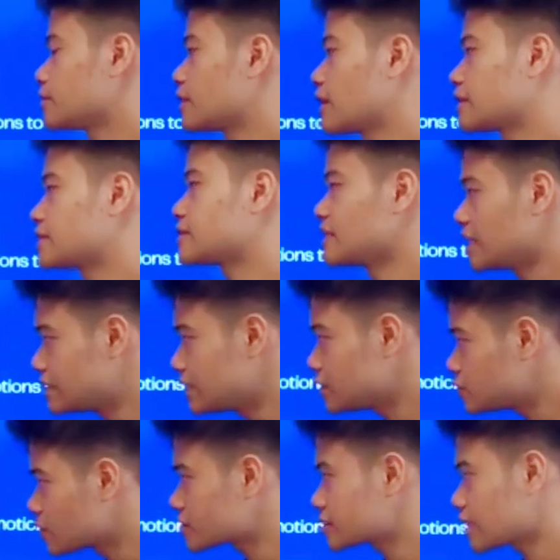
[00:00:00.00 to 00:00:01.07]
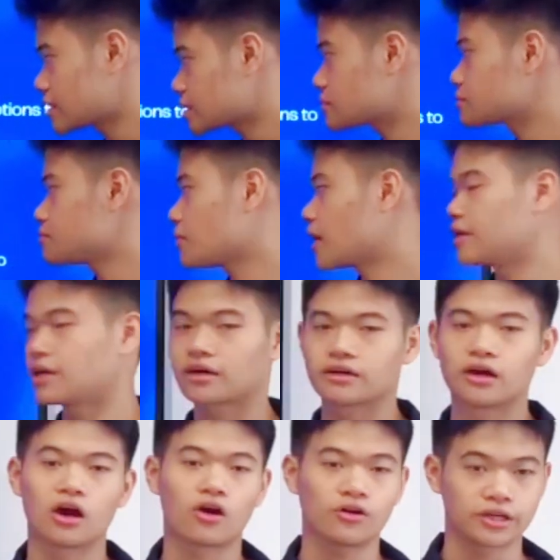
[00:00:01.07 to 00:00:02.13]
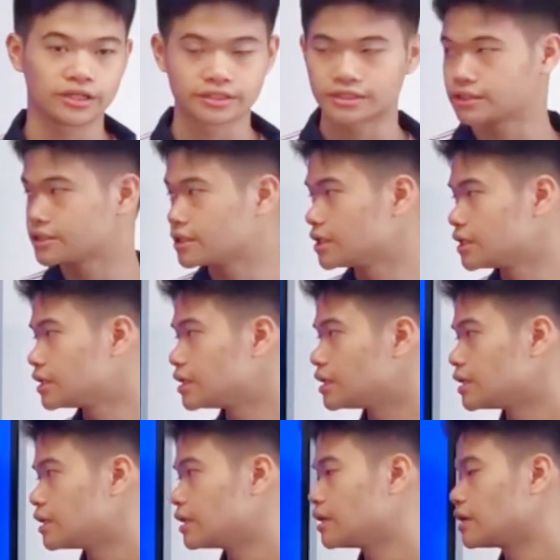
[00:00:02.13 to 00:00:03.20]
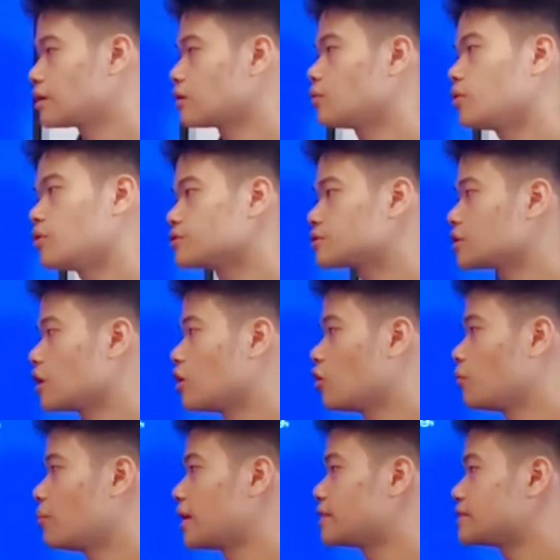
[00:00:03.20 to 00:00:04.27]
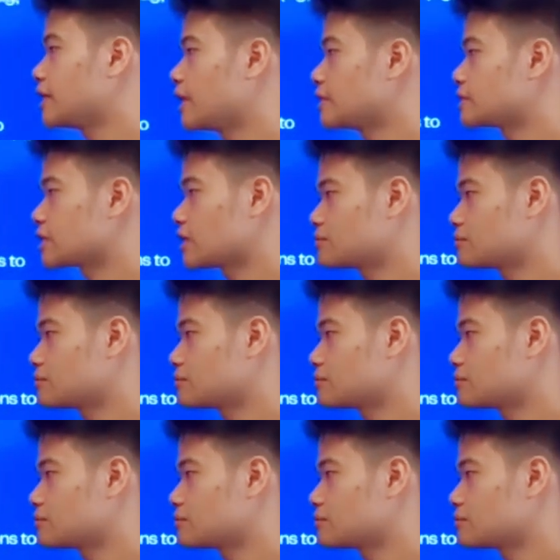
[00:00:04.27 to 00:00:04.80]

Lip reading: that is easy to access by younger audience. We also maintain